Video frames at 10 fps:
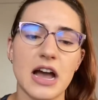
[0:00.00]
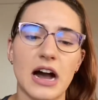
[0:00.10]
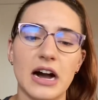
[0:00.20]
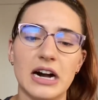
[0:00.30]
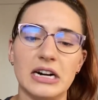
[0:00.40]

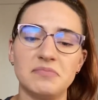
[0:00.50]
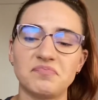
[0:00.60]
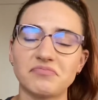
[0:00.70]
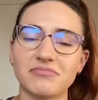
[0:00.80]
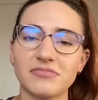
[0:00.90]

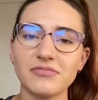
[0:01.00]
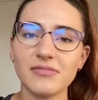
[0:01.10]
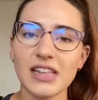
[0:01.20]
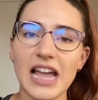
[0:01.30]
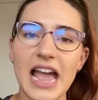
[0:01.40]

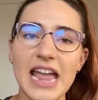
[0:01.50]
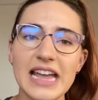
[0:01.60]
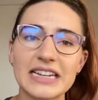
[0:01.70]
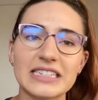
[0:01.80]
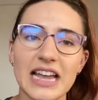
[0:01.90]

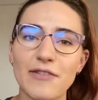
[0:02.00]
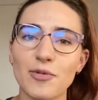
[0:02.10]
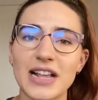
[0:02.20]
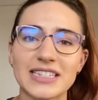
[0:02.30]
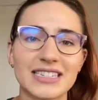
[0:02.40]
And
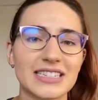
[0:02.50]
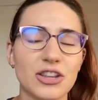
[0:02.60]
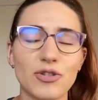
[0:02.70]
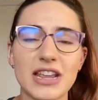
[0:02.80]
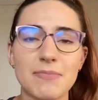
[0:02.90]
everyone has a
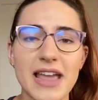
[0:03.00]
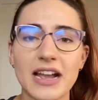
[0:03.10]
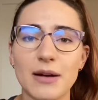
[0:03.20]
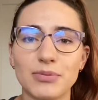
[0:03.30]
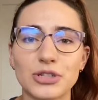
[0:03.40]
unique
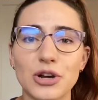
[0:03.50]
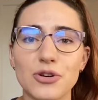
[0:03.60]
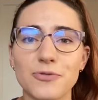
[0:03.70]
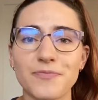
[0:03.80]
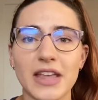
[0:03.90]
makeup. So